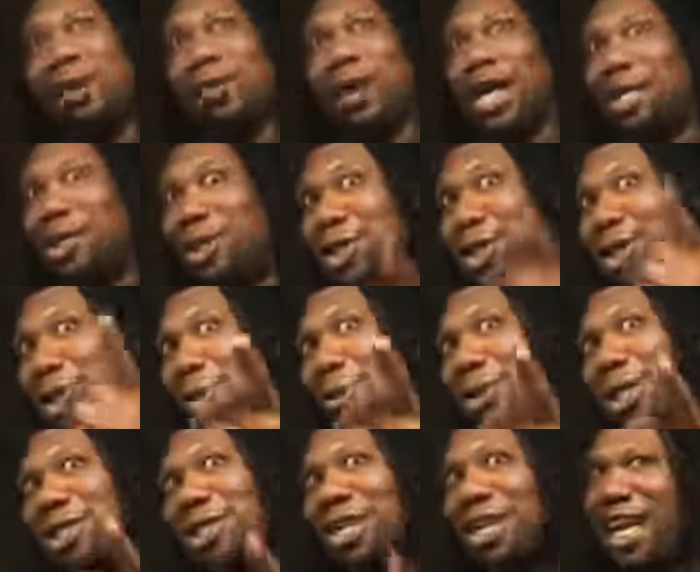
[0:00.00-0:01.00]
which
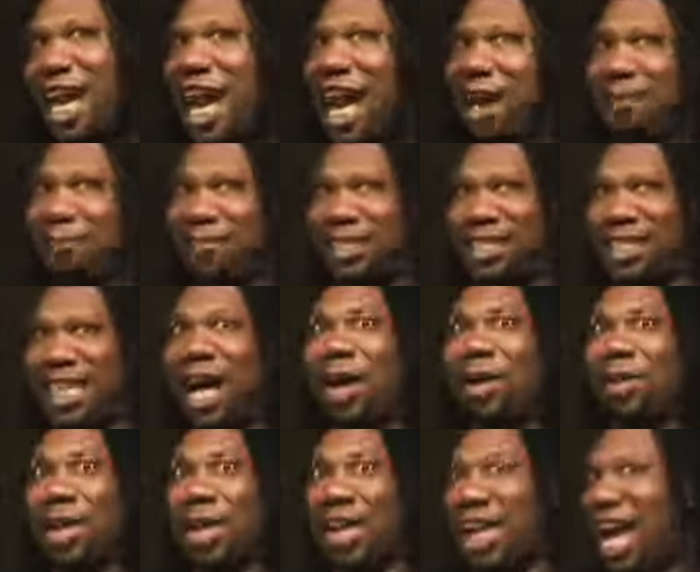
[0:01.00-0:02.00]
you're just going to have to
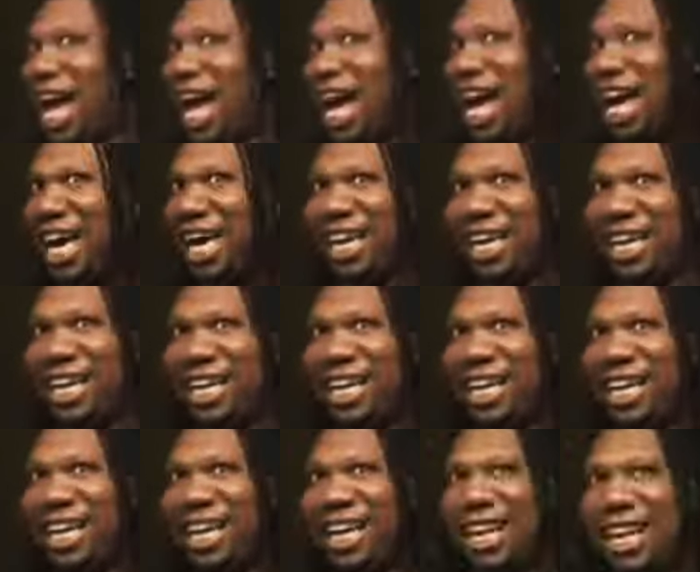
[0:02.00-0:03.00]
tell the lie.
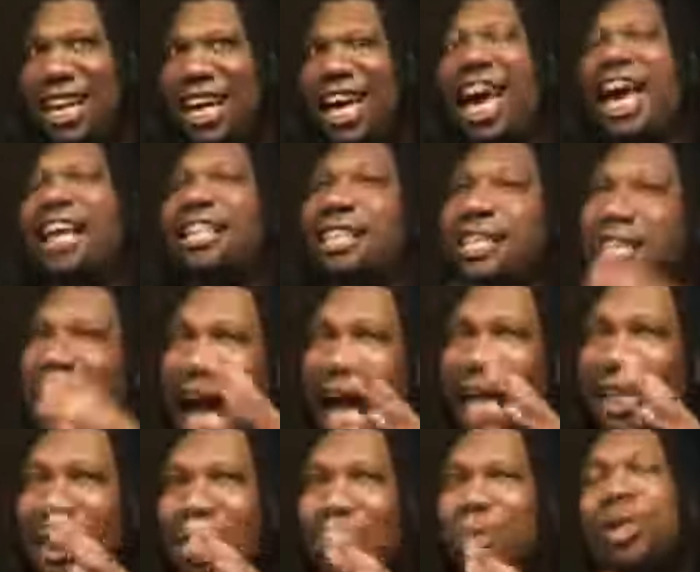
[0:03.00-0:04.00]
And
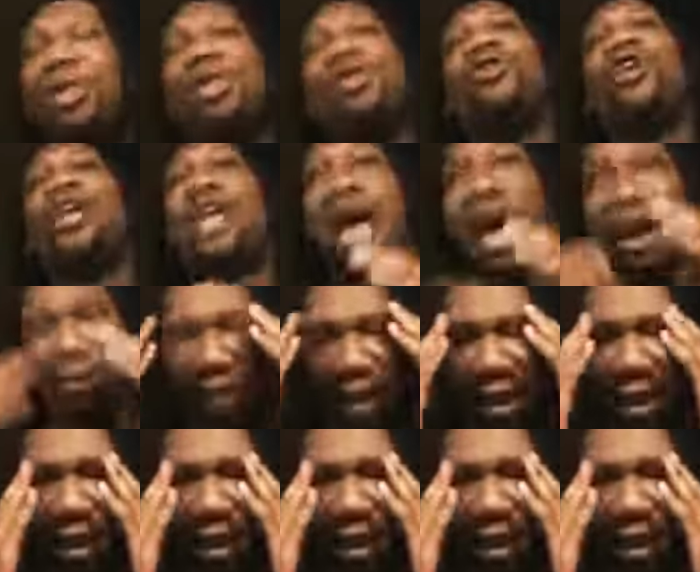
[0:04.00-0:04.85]
that's when you're going to have to